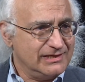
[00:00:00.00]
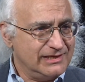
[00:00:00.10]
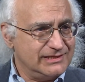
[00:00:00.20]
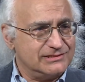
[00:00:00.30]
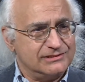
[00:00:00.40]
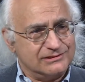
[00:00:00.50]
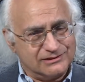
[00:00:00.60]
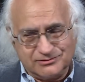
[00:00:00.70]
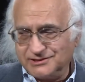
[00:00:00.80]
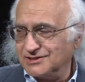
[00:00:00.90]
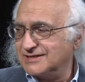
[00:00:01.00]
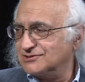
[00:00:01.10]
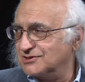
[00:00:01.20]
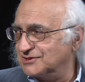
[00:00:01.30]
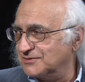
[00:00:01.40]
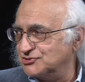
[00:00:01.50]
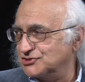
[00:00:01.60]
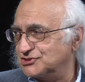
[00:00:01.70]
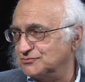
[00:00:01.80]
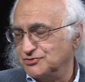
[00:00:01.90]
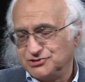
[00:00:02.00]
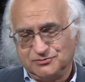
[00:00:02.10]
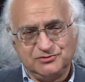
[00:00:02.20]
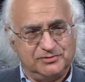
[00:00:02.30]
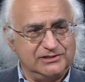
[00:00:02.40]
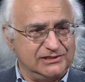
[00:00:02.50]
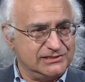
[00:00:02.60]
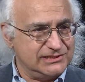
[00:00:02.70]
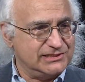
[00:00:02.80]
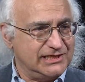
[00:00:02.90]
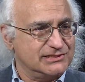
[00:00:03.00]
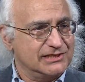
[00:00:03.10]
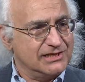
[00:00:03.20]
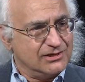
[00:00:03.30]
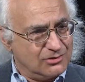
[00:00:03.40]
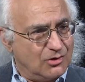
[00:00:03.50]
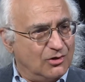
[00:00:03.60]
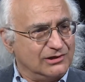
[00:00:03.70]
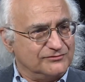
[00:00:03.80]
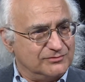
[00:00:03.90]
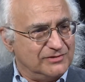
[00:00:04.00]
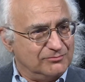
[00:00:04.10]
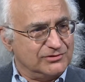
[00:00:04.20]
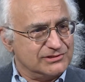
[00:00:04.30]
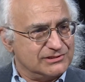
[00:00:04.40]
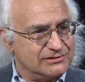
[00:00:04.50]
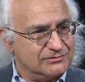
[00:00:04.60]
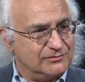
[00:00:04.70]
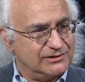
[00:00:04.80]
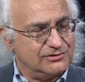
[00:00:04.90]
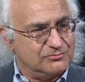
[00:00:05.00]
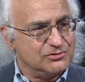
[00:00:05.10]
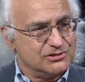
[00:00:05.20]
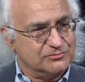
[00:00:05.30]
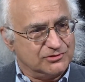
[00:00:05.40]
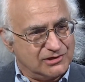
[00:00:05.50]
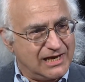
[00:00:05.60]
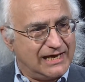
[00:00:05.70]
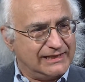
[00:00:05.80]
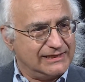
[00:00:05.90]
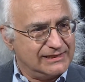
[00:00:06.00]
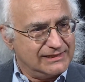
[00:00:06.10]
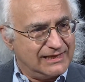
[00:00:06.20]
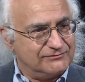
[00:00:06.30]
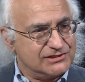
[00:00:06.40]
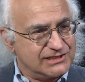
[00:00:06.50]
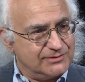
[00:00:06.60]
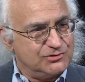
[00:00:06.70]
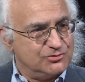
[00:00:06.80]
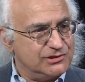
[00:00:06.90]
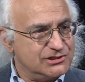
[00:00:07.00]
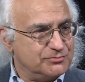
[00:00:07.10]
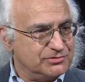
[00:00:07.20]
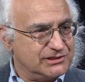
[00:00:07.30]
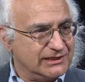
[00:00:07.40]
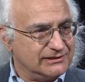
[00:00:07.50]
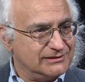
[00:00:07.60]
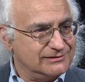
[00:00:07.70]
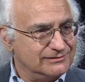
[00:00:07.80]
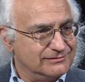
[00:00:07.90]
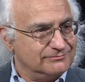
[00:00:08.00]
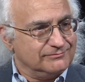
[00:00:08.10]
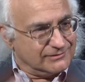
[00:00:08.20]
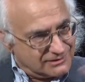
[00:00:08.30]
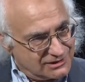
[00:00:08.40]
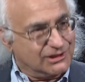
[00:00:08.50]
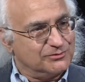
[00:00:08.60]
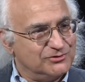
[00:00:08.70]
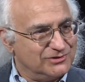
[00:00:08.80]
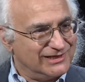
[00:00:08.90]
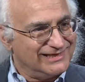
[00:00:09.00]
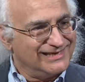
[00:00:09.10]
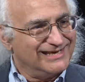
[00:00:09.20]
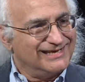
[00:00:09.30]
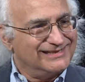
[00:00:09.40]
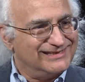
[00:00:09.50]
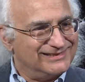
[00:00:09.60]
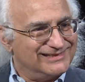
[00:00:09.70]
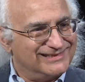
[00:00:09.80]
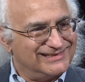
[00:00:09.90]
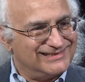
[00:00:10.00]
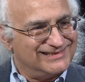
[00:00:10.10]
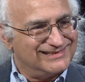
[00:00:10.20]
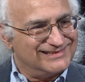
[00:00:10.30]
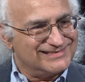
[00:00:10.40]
He's clearly not talking about just the Muslims, because he says all of the members, whether they're Muslim or not, have the same duties to protect the community, the